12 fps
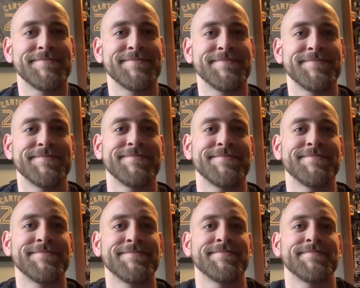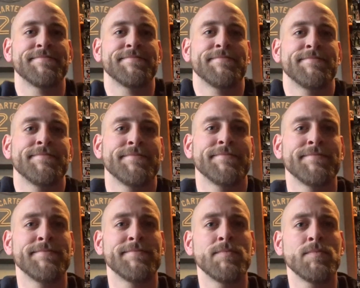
This person isn't speaking.